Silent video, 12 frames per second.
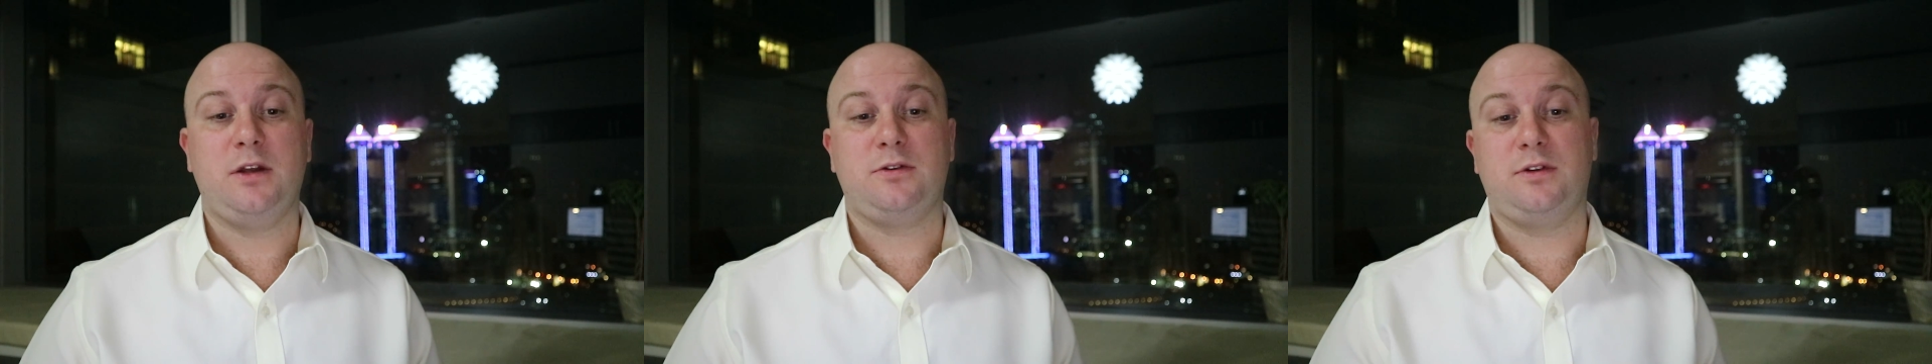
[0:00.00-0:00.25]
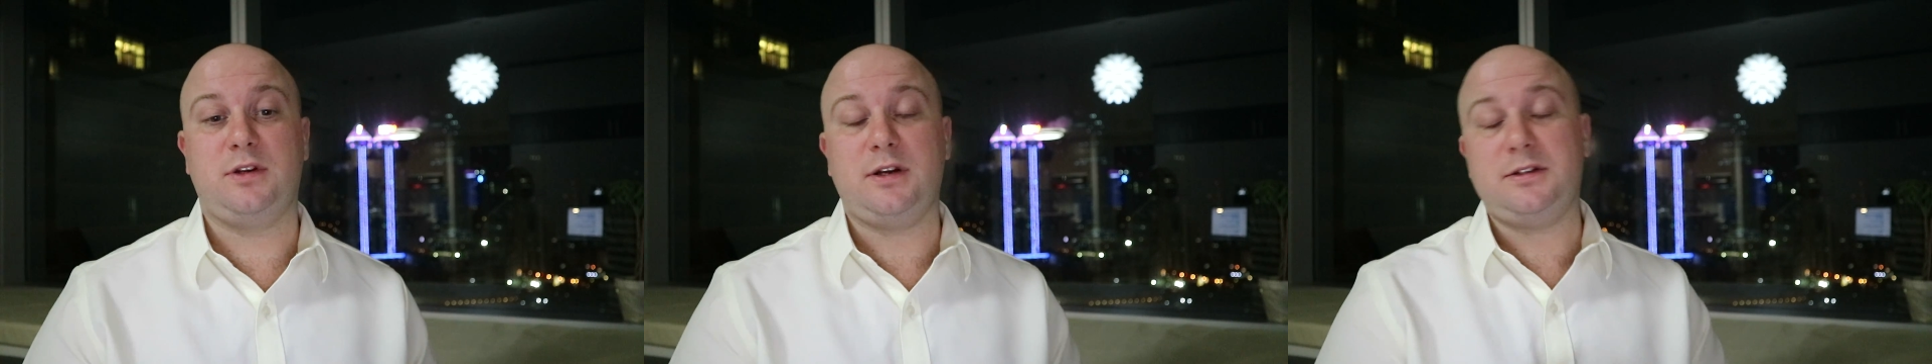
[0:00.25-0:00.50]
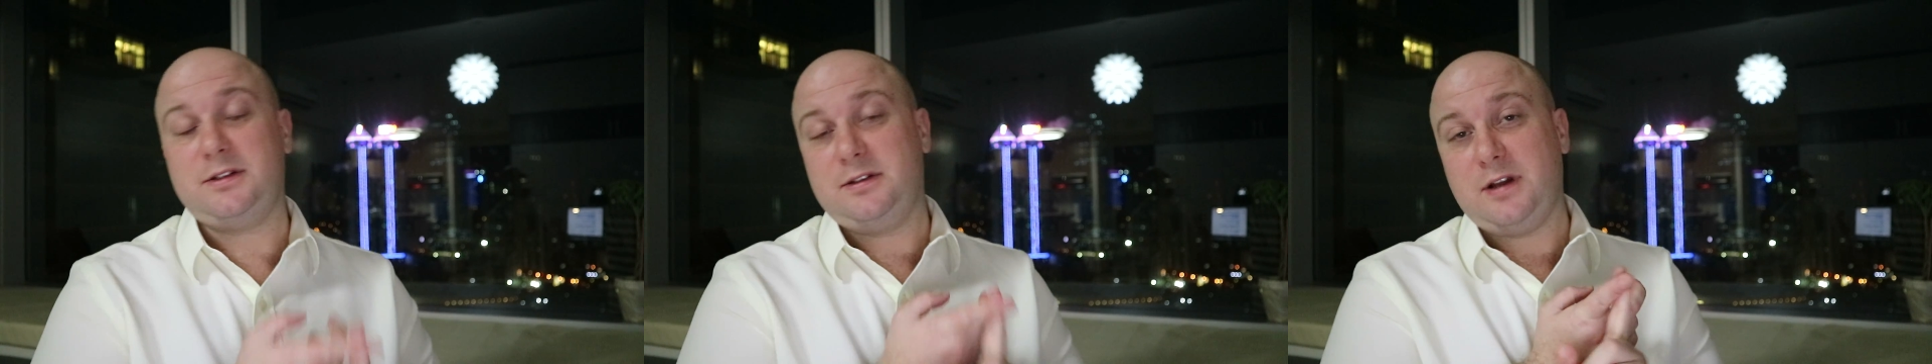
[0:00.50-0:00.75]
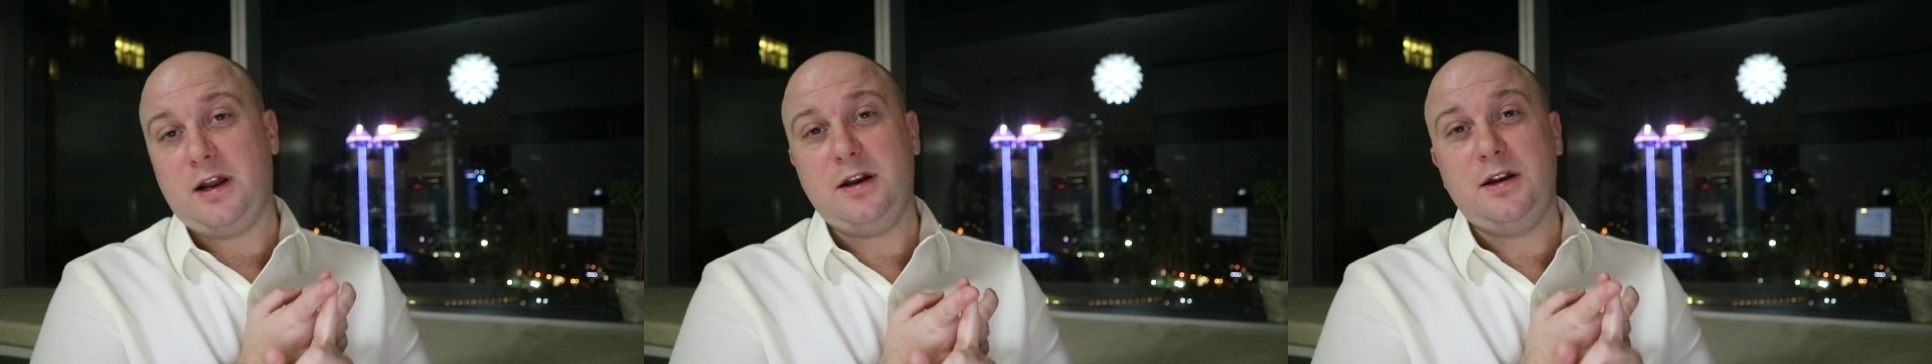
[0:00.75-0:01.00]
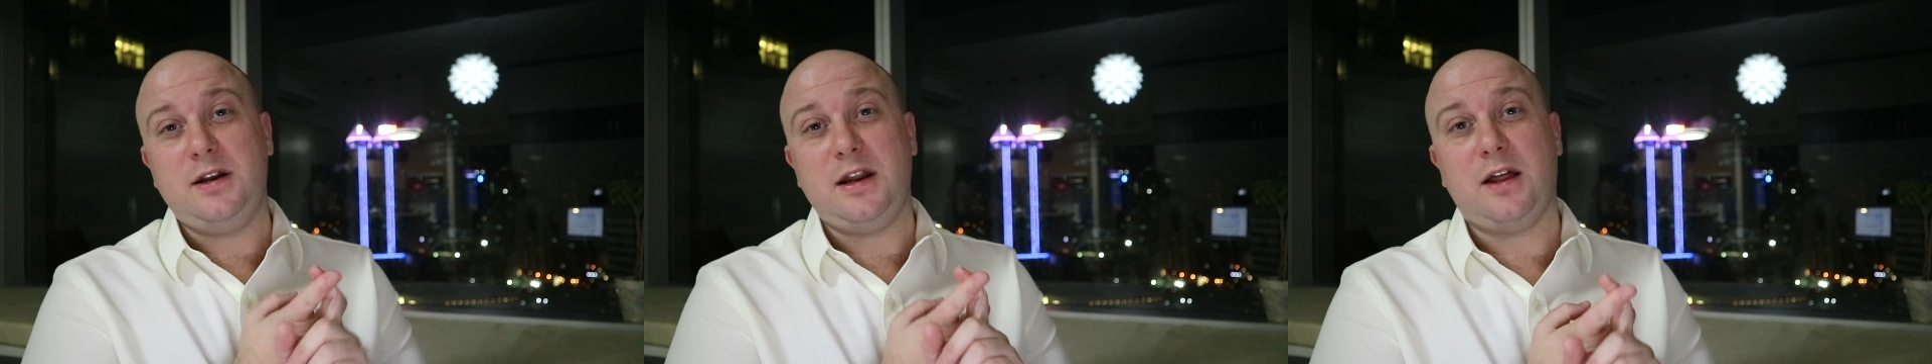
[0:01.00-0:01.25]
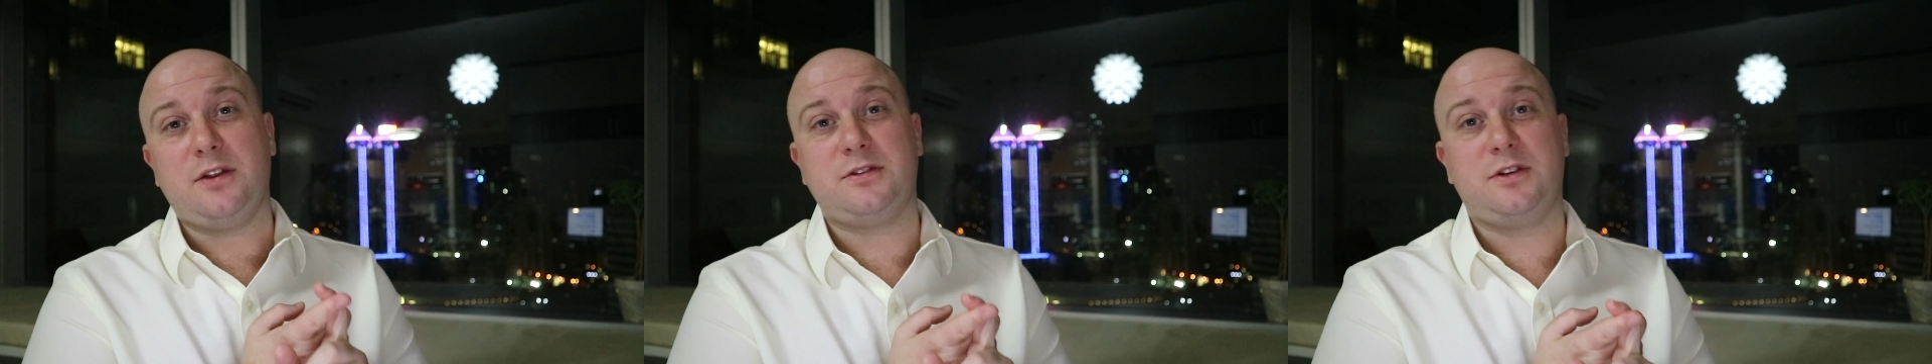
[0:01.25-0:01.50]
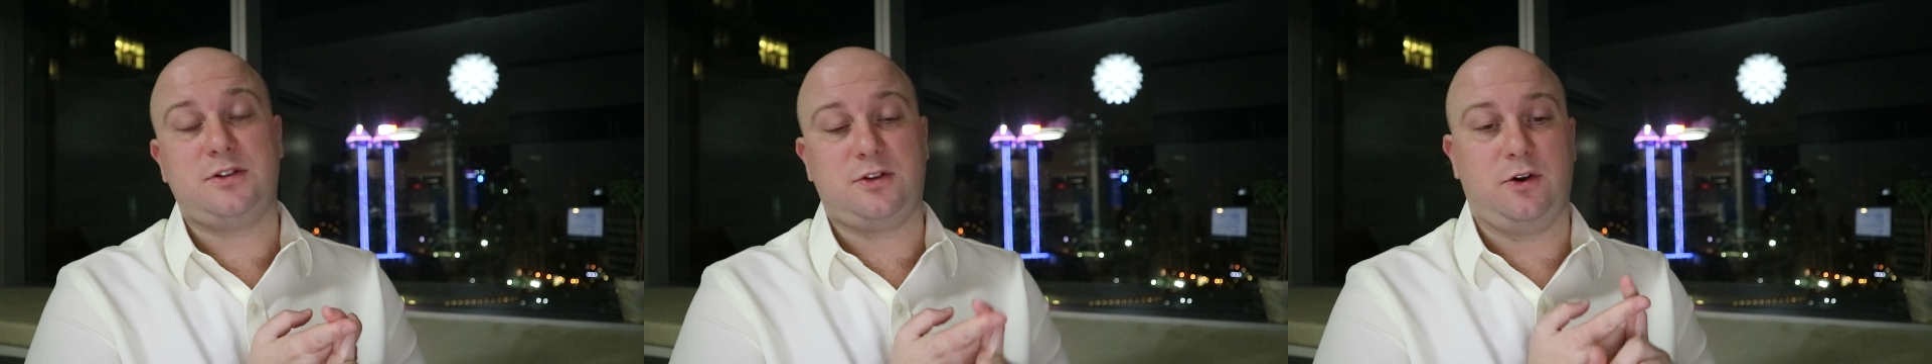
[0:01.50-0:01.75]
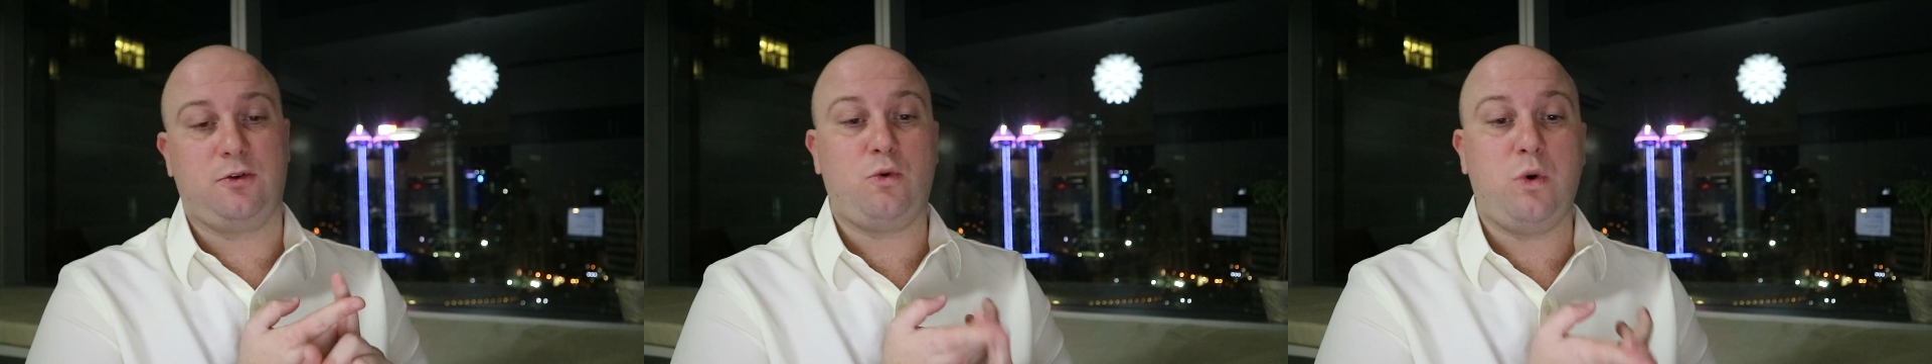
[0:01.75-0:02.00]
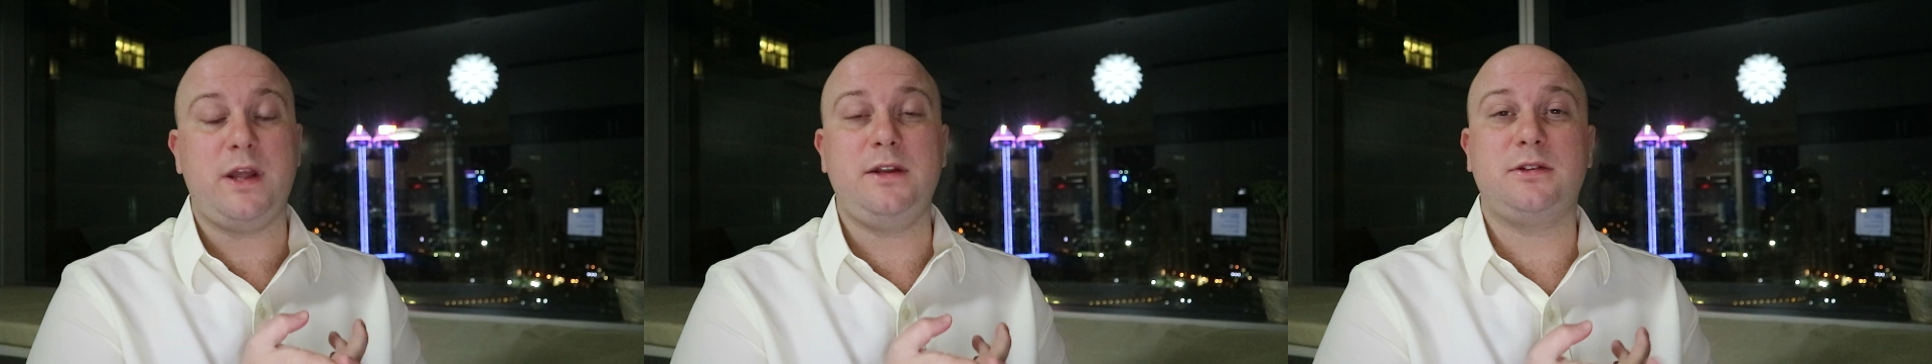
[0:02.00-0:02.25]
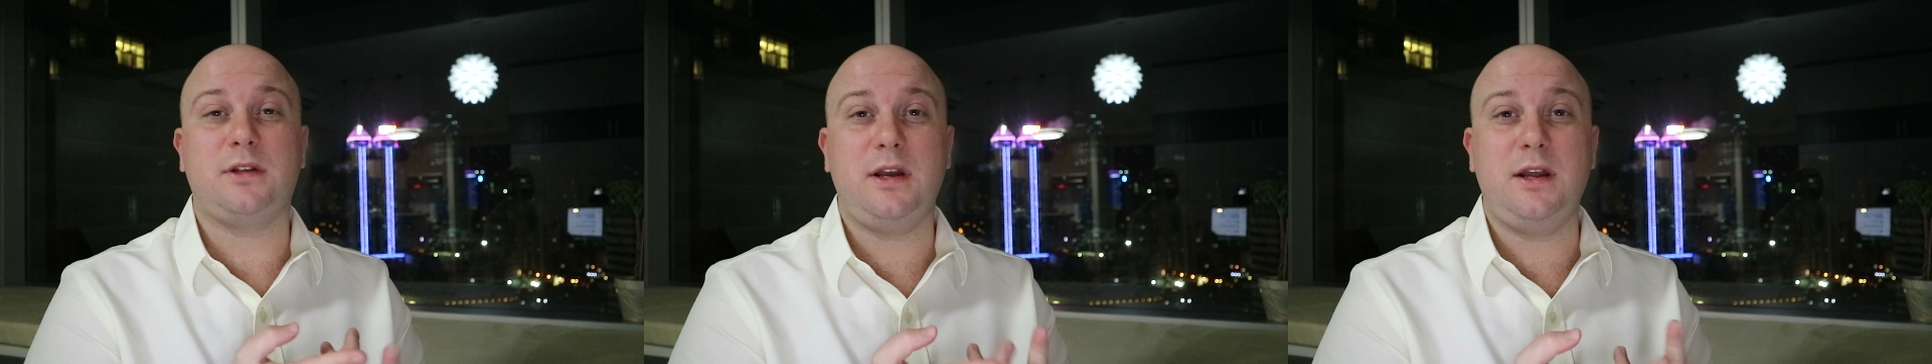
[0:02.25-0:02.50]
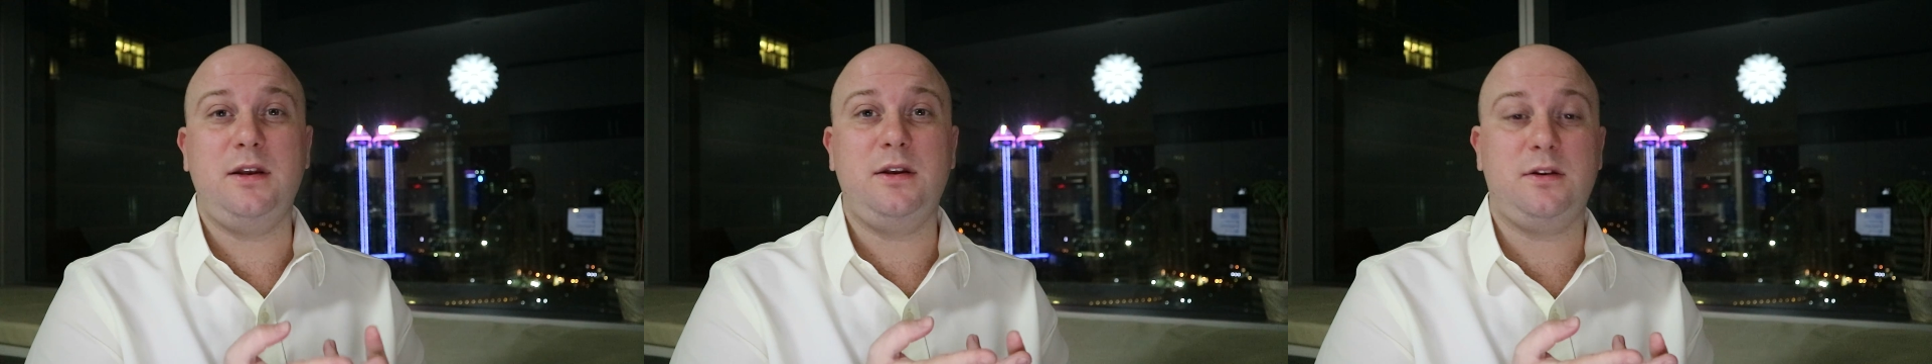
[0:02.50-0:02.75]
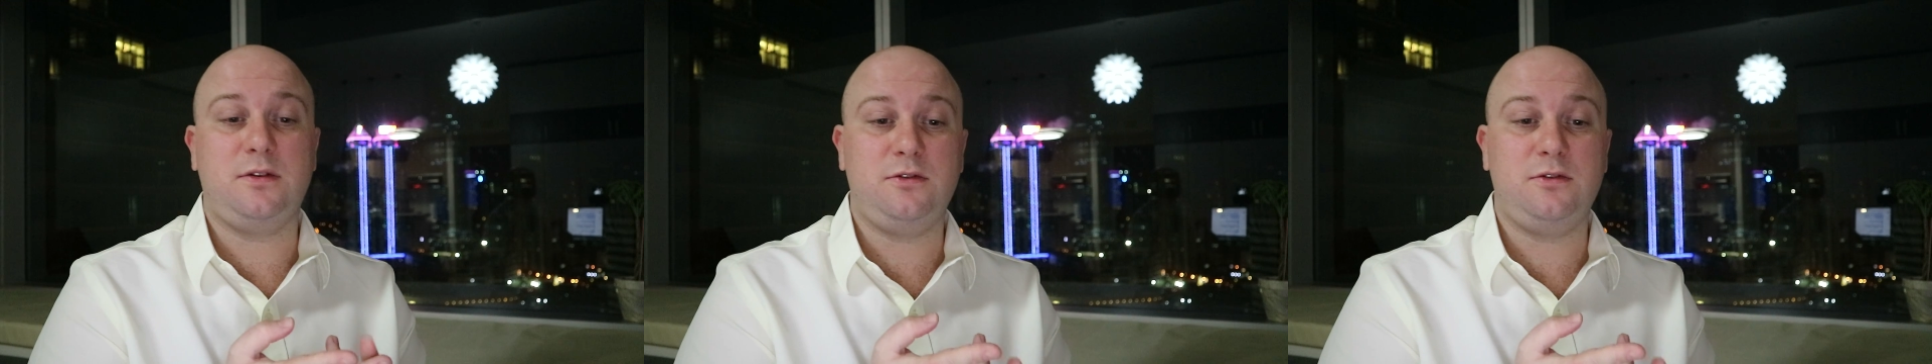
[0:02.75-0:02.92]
So done an analysis on Queensland,